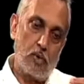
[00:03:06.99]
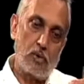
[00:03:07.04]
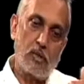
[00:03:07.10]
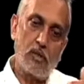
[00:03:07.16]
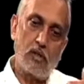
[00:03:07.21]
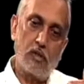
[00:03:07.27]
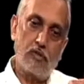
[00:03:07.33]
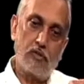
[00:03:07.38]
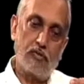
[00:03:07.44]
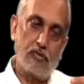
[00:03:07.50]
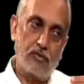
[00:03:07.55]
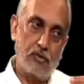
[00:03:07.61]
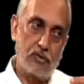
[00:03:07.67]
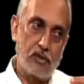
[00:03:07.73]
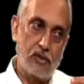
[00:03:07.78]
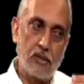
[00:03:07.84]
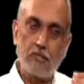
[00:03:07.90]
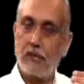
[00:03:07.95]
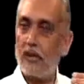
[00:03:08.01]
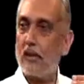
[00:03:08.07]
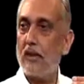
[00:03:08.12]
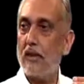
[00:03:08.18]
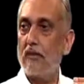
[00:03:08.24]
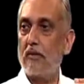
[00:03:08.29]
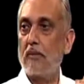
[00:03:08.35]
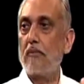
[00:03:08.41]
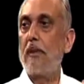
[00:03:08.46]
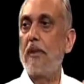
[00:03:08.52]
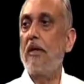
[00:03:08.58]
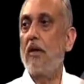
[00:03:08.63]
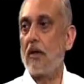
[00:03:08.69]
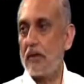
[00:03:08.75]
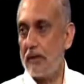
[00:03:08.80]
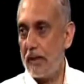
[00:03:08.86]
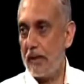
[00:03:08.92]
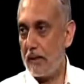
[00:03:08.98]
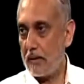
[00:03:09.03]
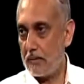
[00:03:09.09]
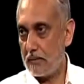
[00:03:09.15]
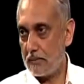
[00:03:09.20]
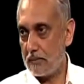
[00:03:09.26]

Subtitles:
talking of something even beyond that.